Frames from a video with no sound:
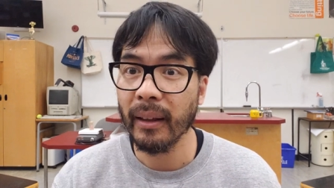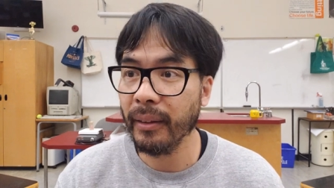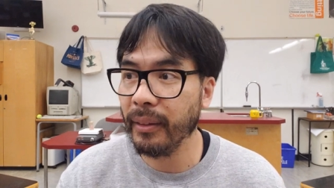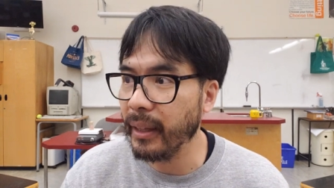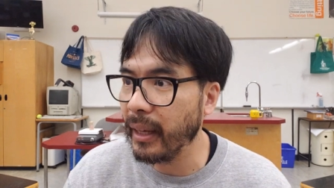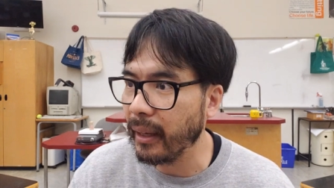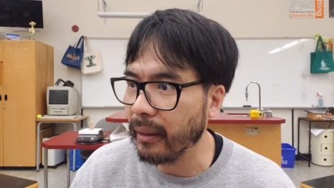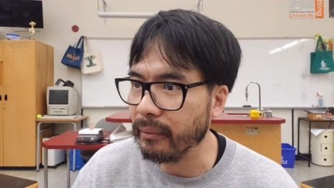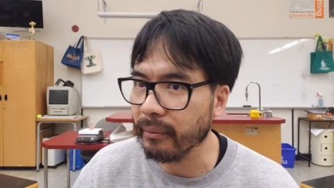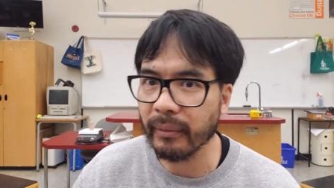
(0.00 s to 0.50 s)

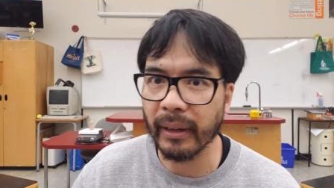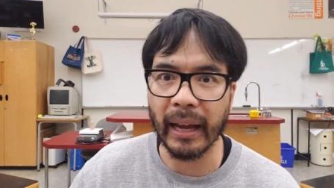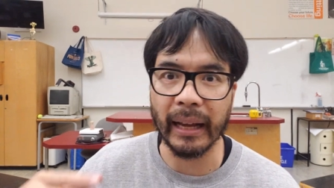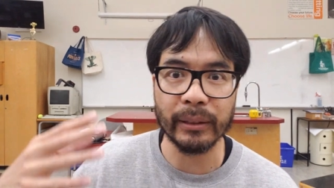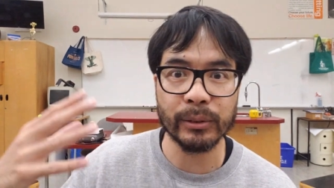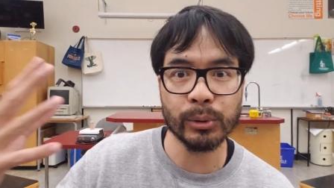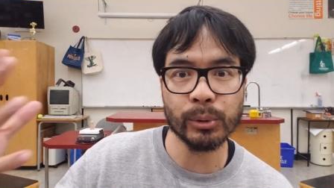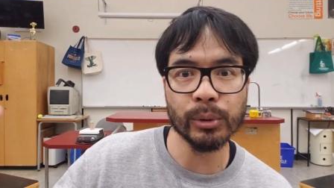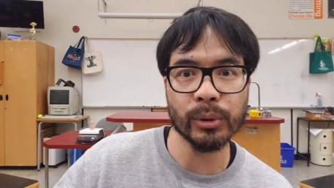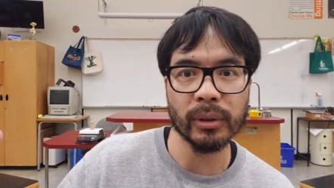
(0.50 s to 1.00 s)
Then,
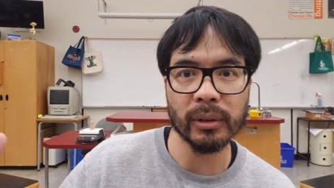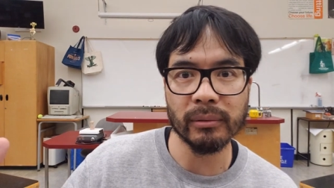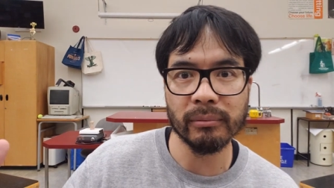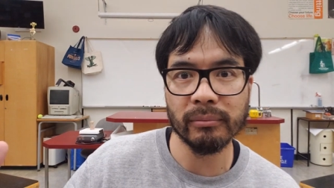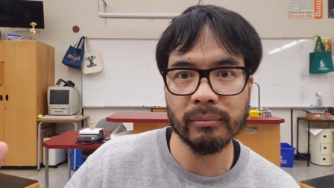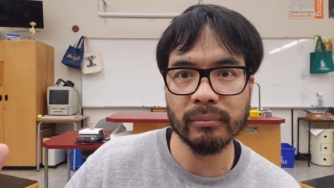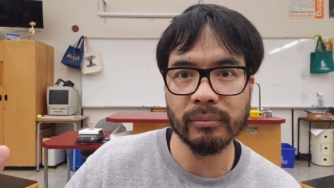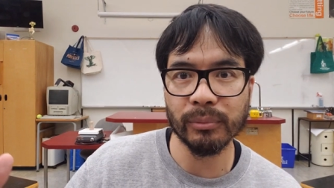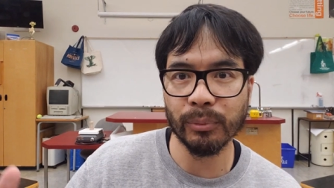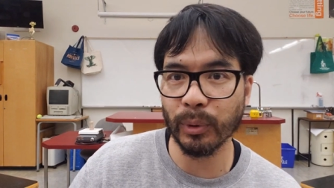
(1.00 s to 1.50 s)
at school,
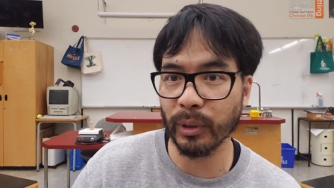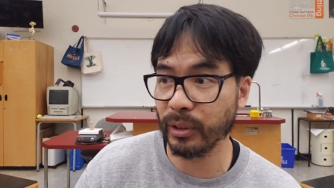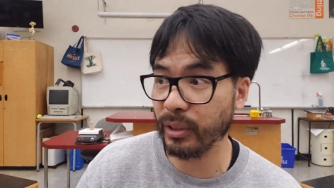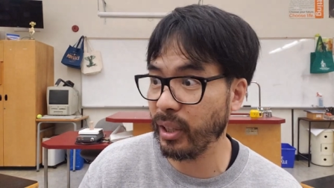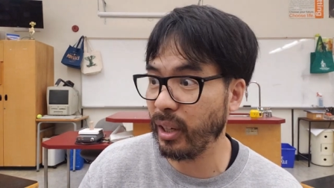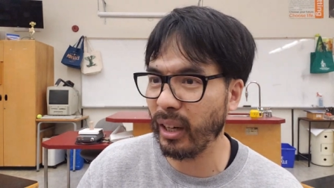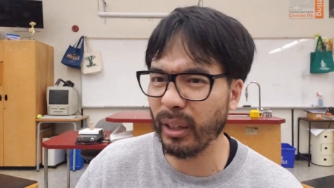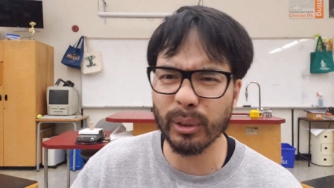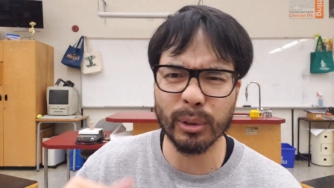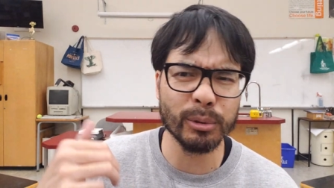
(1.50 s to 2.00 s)
we're
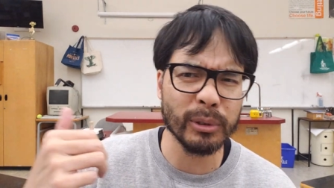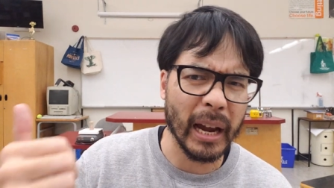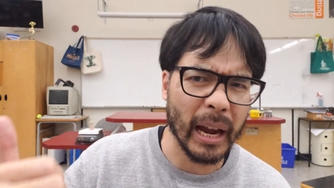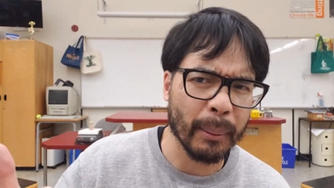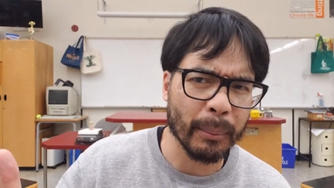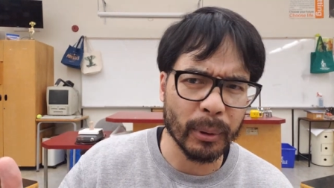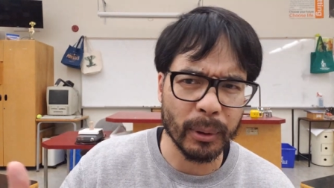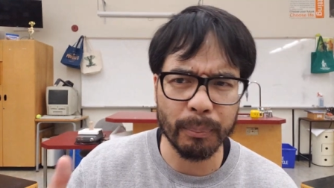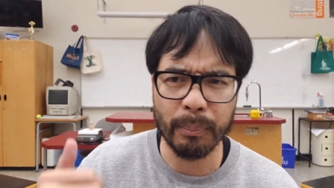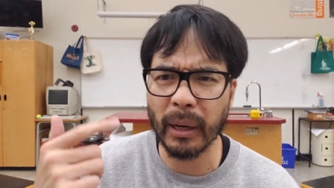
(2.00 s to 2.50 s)
taught
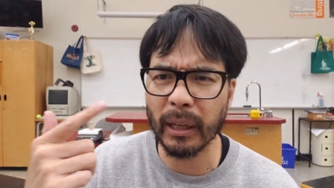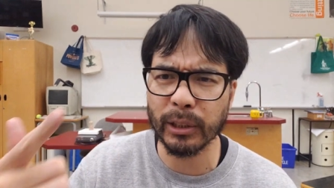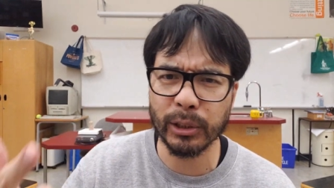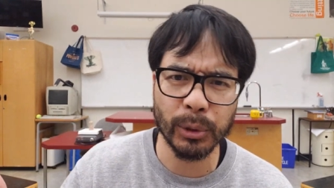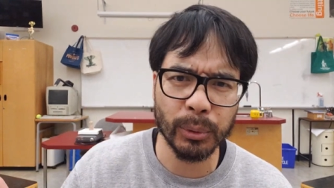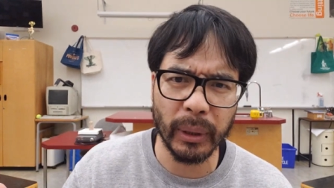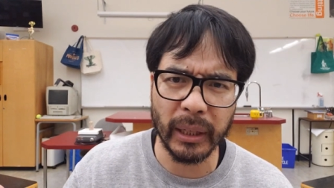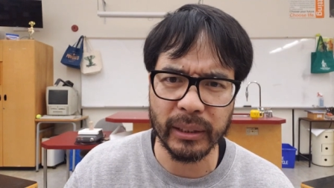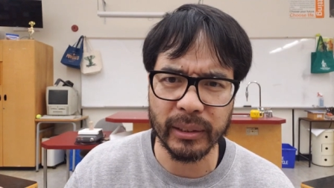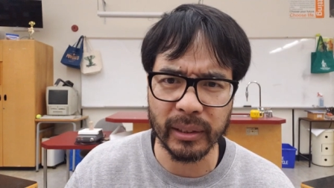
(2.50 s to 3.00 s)
grammar,
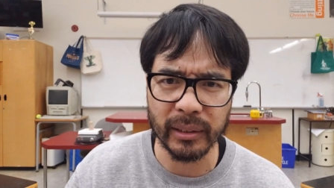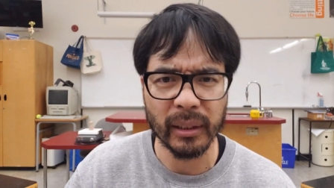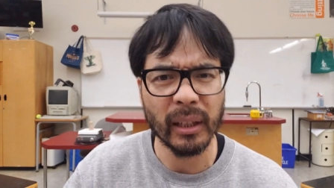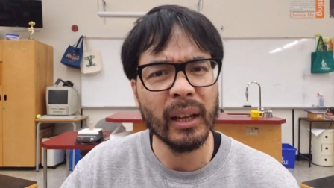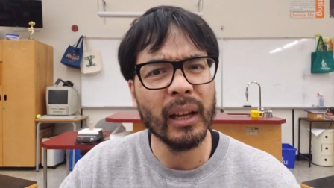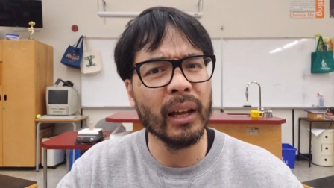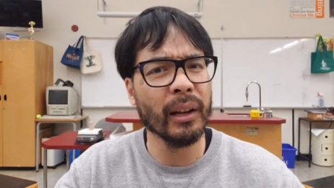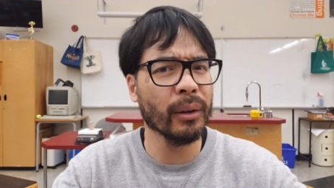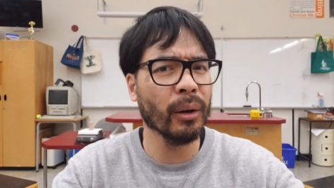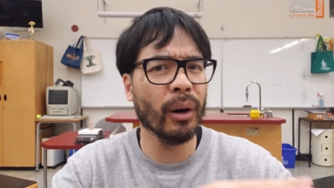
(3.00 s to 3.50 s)
punctuation,
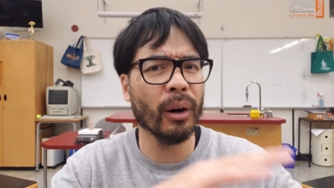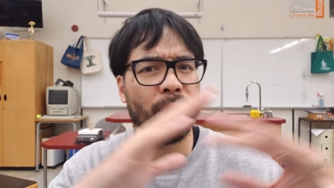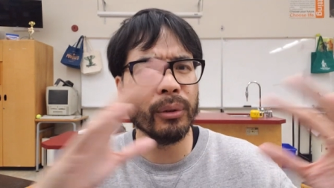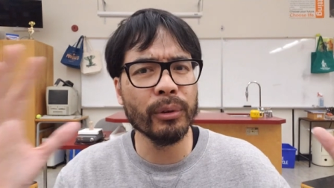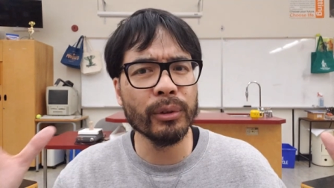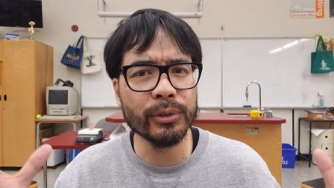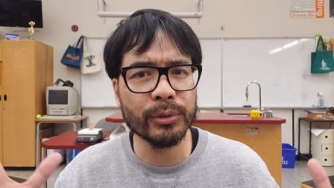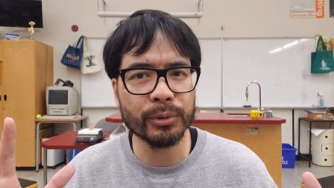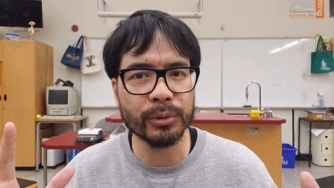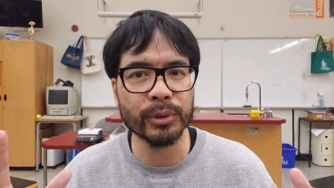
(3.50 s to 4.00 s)
and all
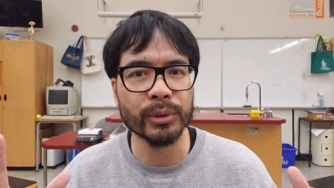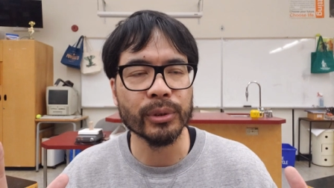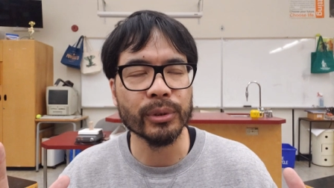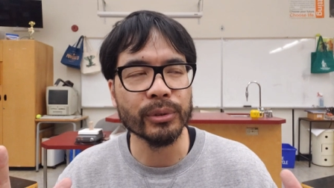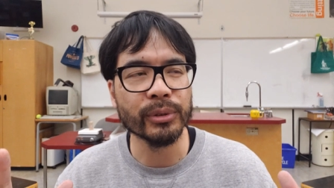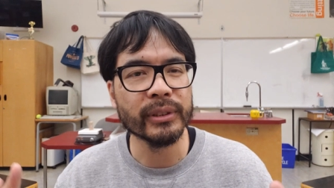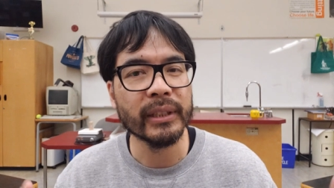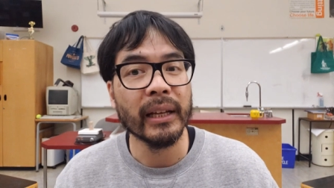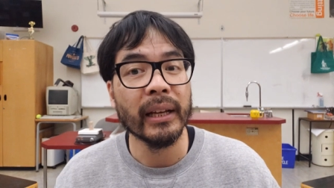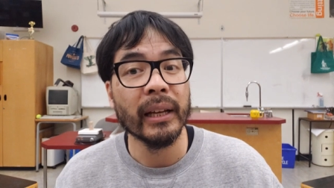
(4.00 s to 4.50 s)
those
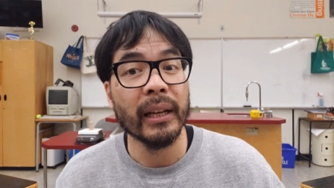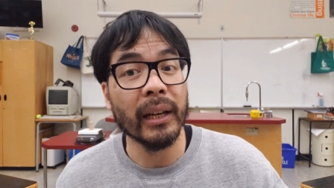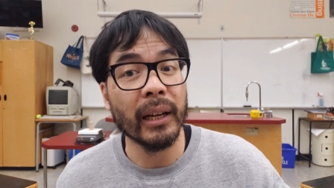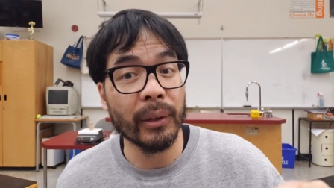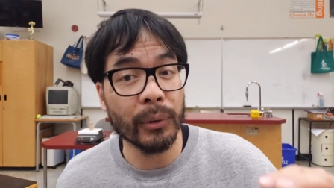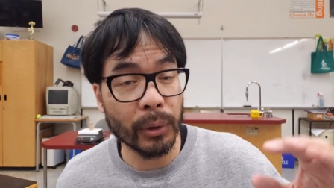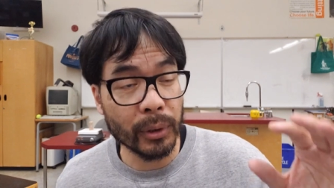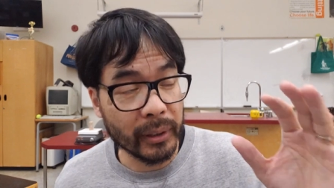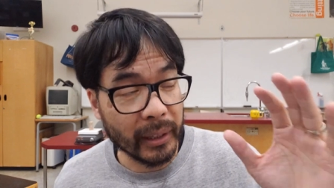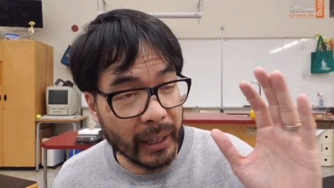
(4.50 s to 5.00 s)
rules
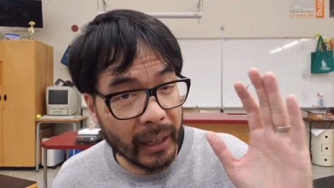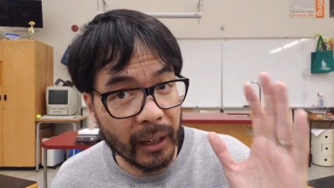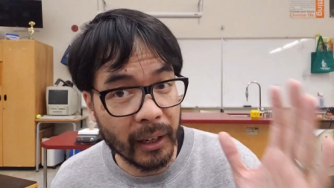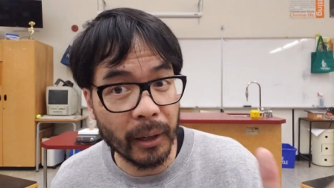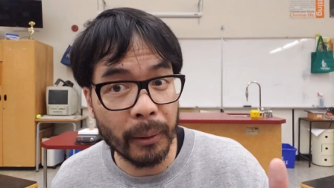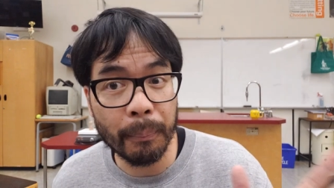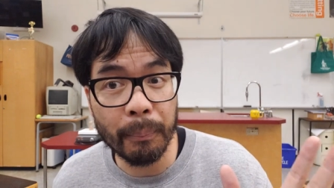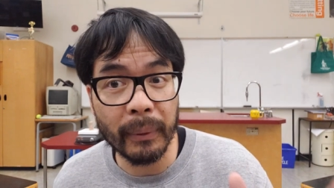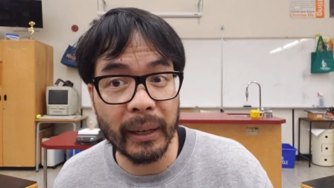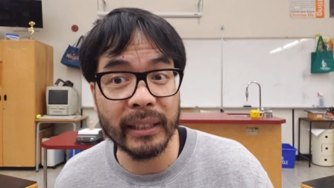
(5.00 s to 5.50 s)
in order to
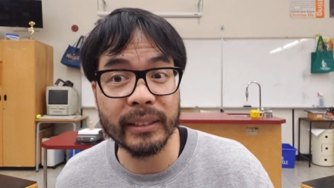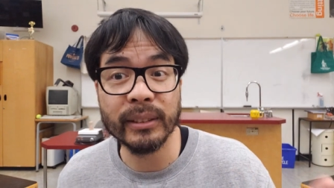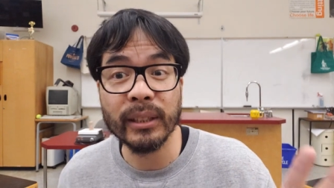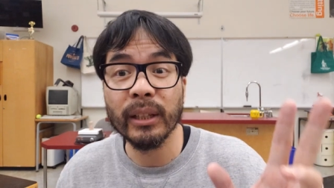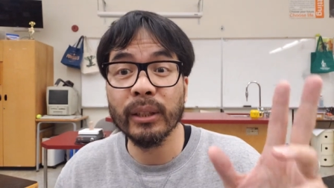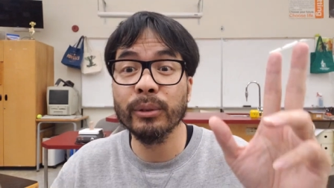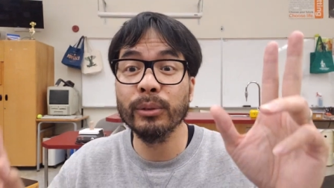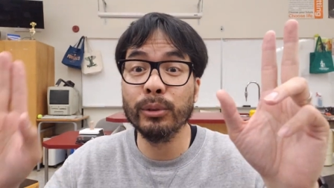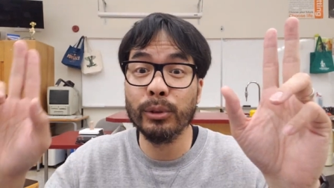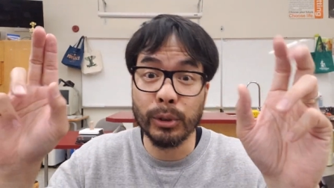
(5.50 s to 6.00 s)
help us
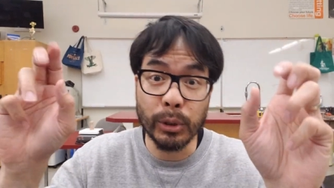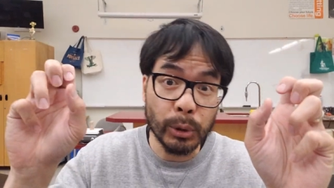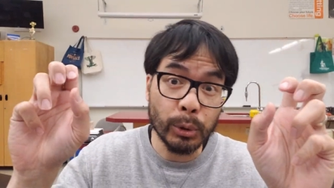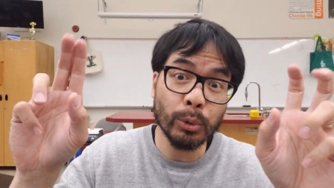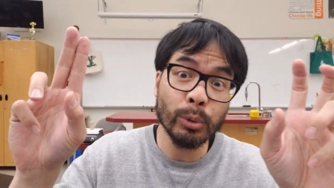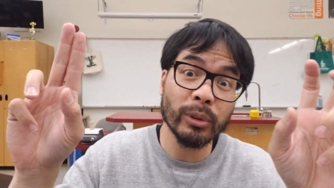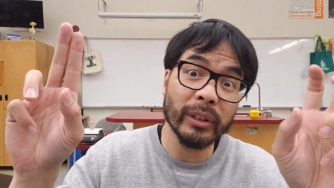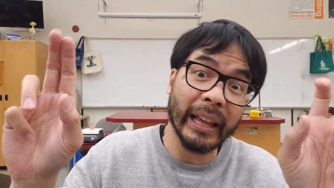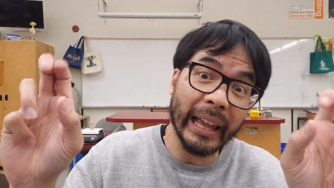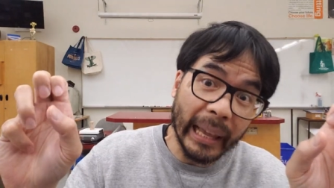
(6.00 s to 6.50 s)

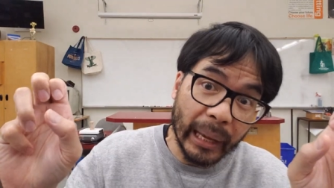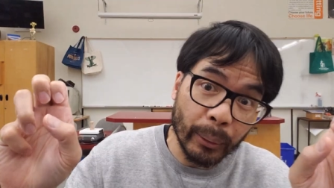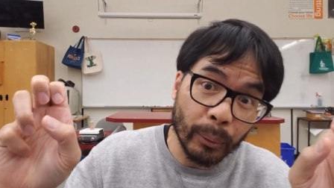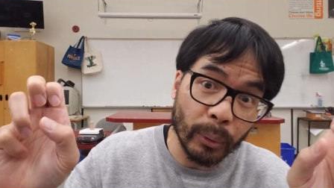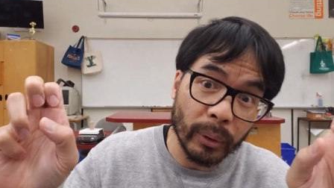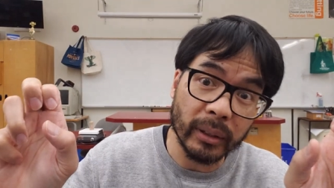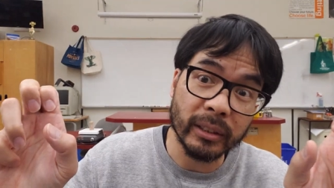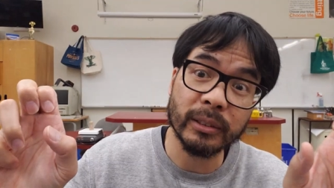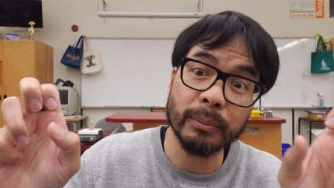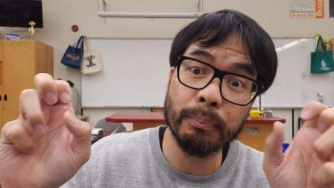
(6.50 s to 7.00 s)
do
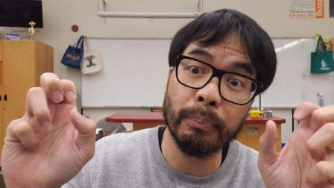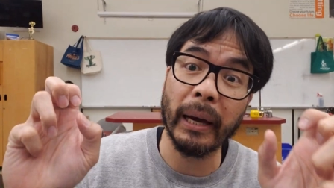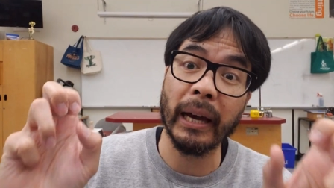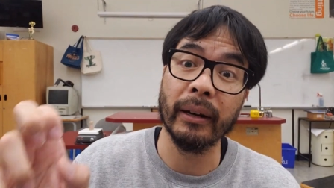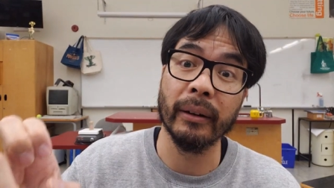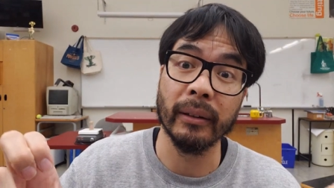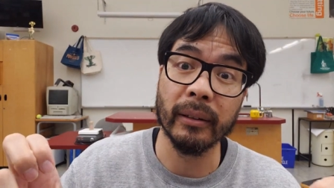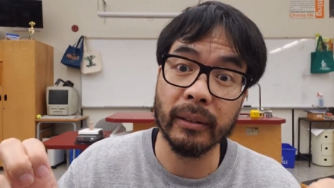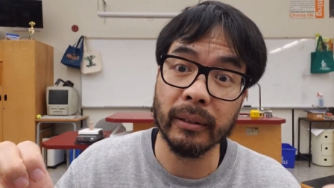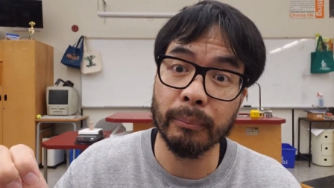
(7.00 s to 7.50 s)
language
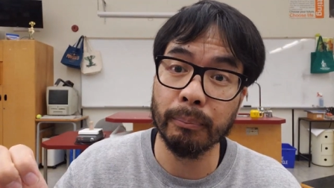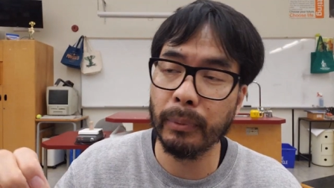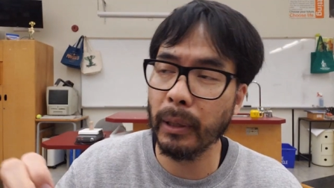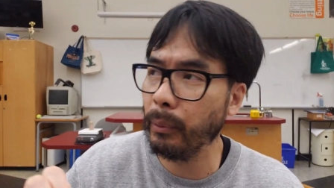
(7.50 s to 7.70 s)
better.